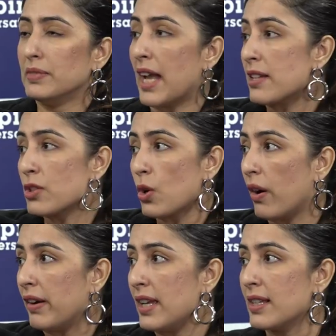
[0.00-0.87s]
their
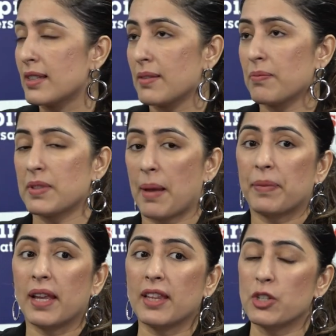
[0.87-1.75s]
stories,
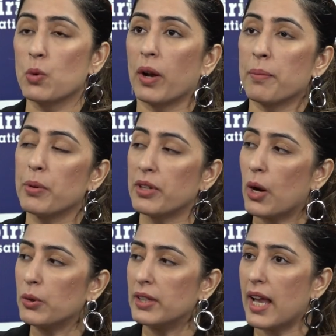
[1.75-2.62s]
something that you want to put
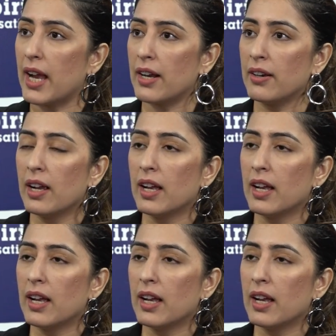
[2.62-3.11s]
out there.